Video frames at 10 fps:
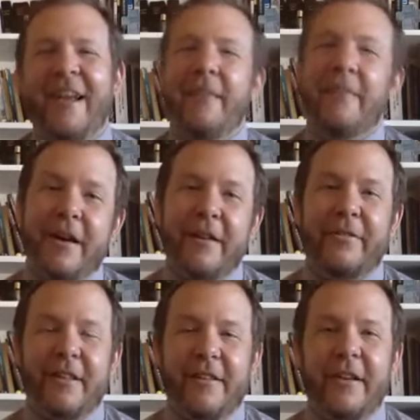And Mary
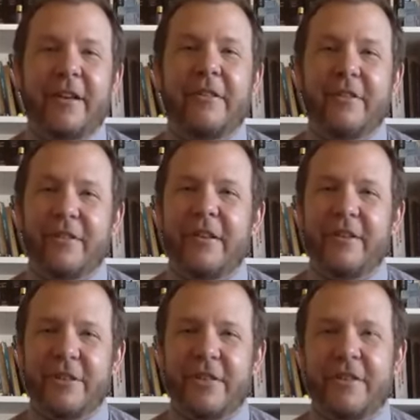is sitting there listening
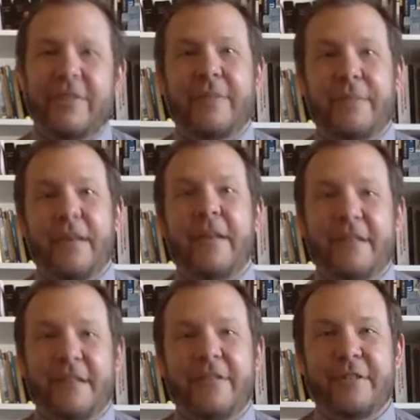to Jesus and paying
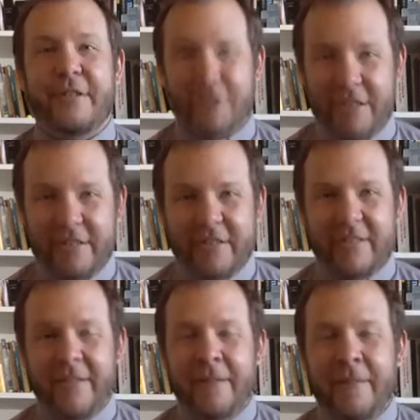attention to
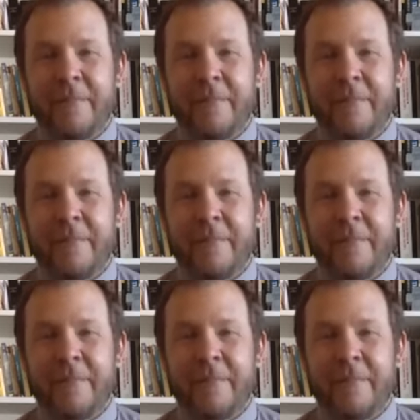Jesus.